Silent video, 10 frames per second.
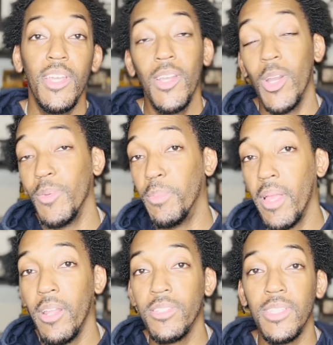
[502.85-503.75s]
or if you
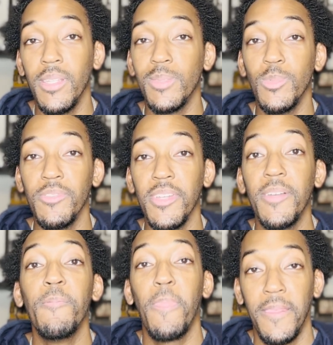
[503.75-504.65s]
plan on seeing this movie
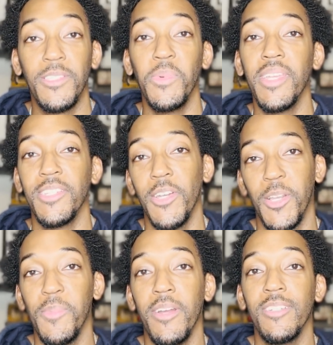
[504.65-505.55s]
so we can talk
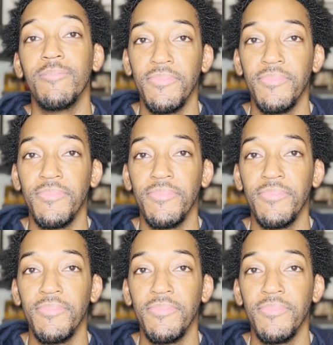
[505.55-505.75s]
about it.